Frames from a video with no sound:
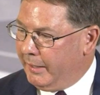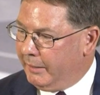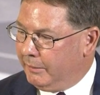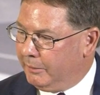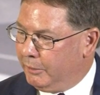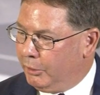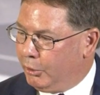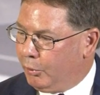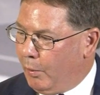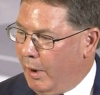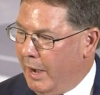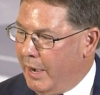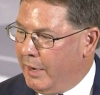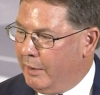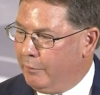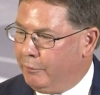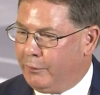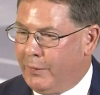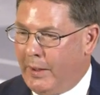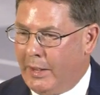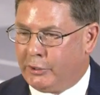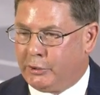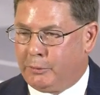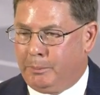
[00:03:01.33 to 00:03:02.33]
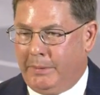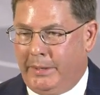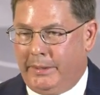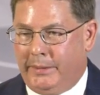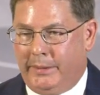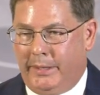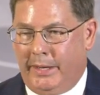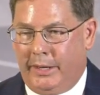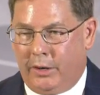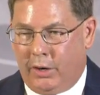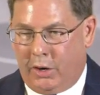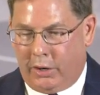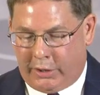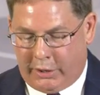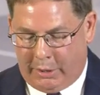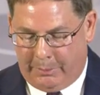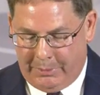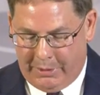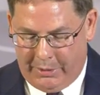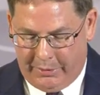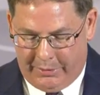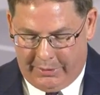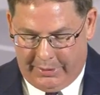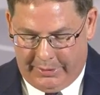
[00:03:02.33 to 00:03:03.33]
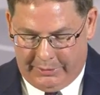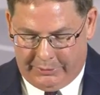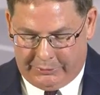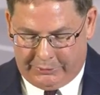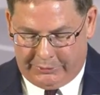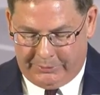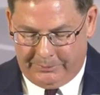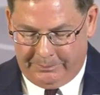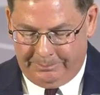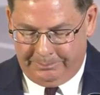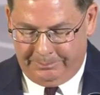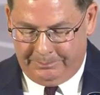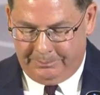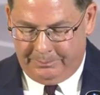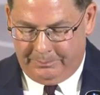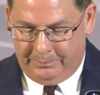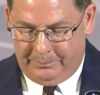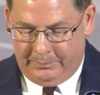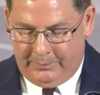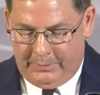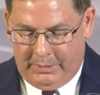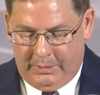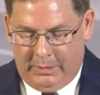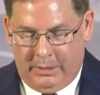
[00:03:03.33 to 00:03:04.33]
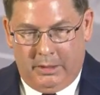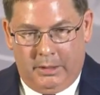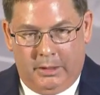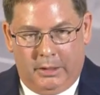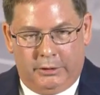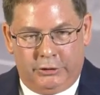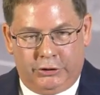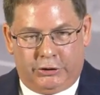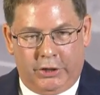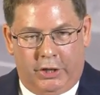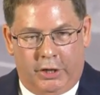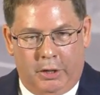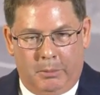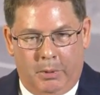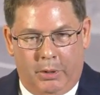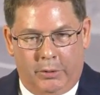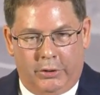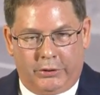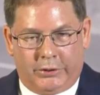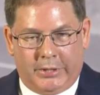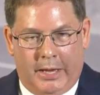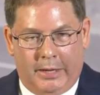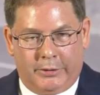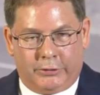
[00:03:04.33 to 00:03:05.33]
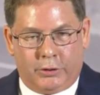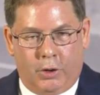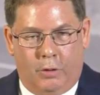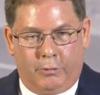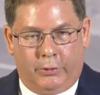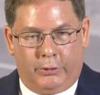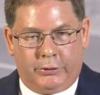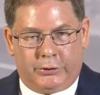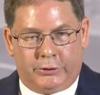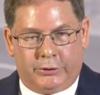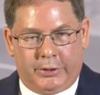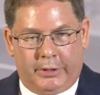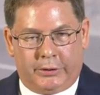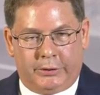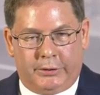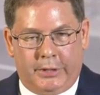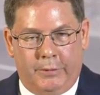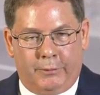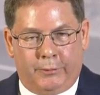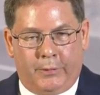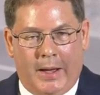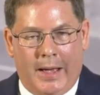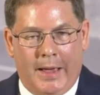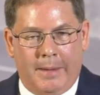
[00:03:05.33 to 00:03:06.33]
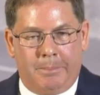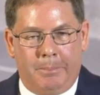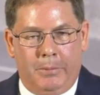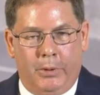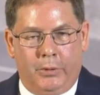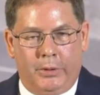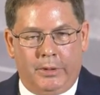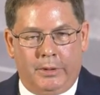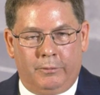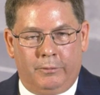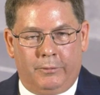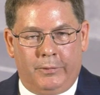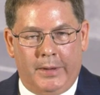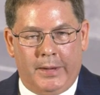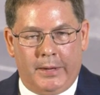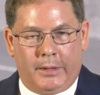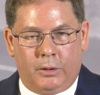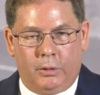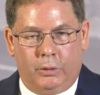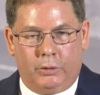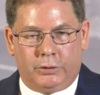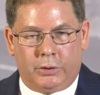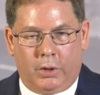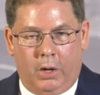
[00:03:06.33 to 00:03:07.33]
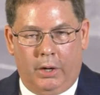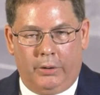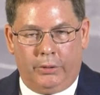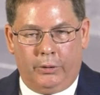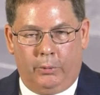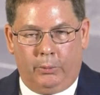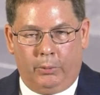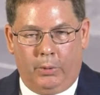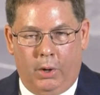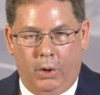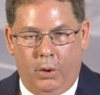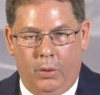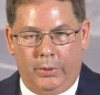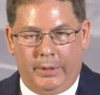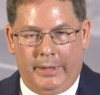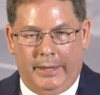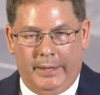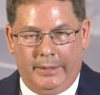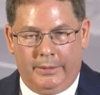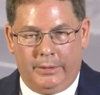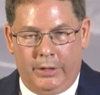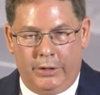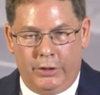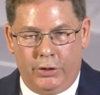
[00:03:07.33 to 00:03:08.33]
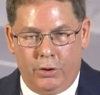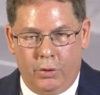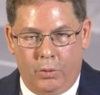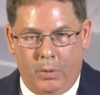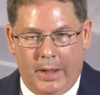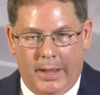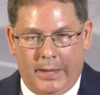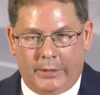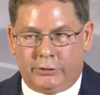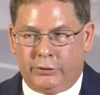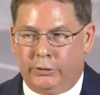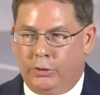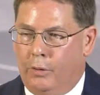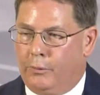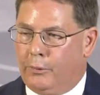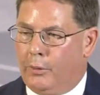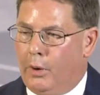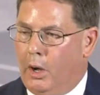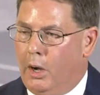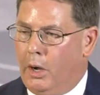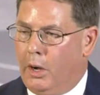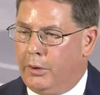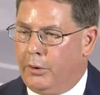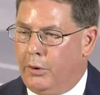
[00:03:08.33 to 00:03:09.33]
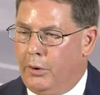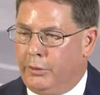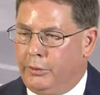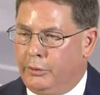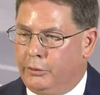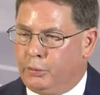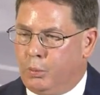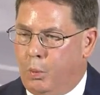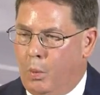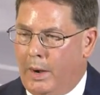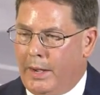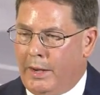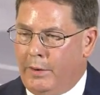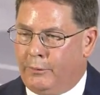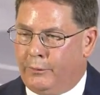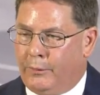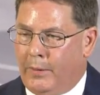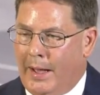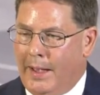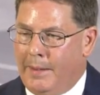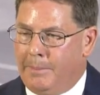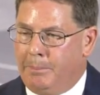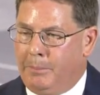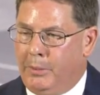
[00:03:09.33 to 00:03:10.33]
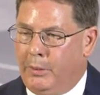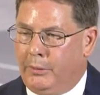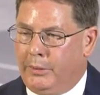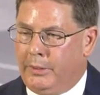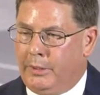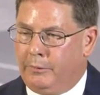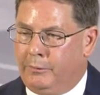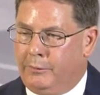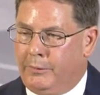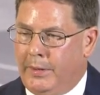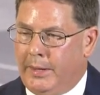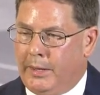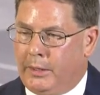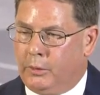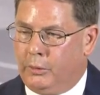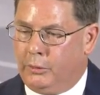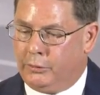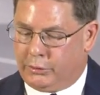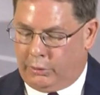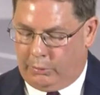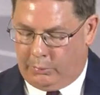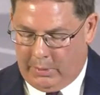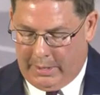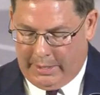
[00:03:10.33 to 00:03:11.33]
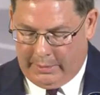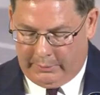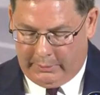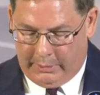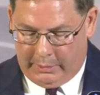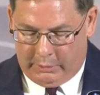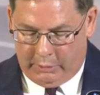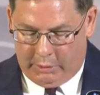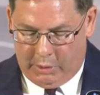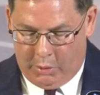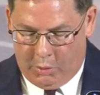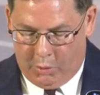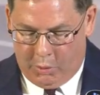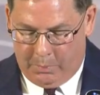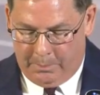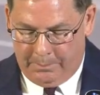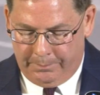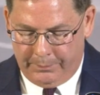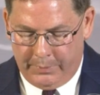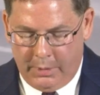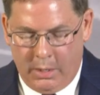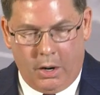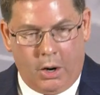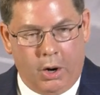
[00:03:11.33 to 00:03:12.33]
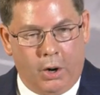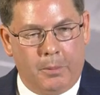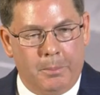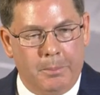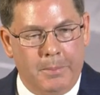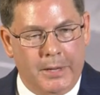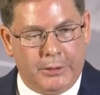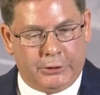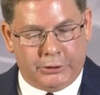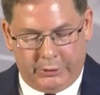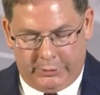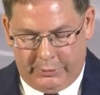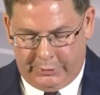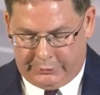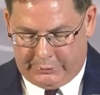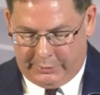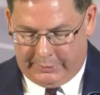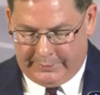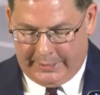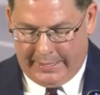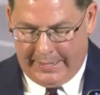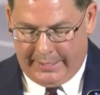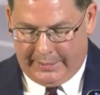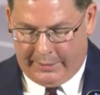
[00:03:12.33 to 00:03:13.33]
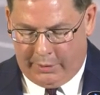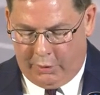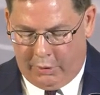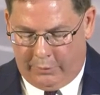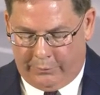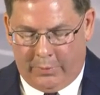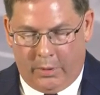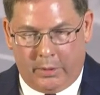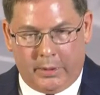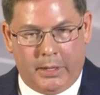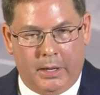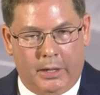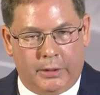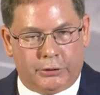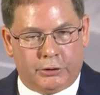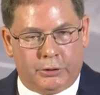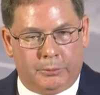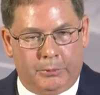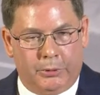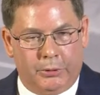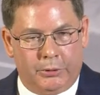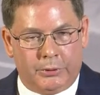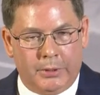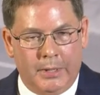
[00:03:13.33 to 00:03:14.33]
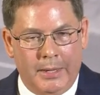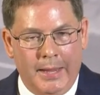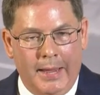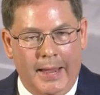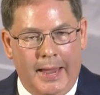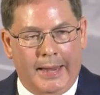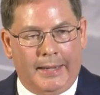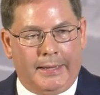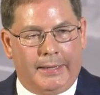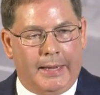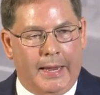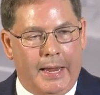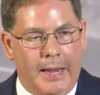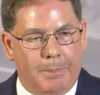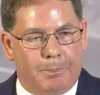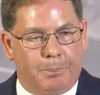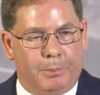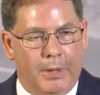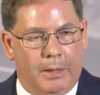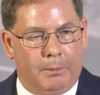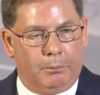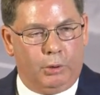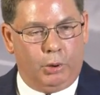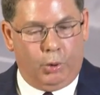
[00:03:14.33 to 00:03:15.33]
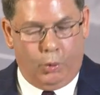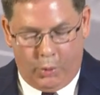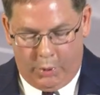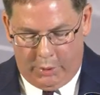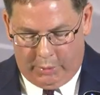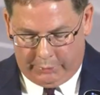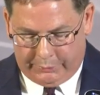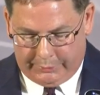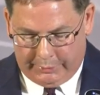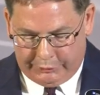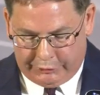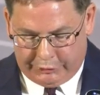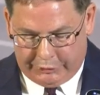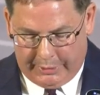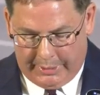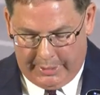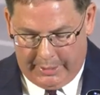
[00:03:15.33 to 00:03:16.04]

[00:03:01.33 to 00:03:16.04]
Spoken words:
right? Great investment in our communities. General Motors has over 65 million vehicles on the road in the U.S. and over 125 million vehicles around the globe. Our mission is to take care of our customers and keep them loyal to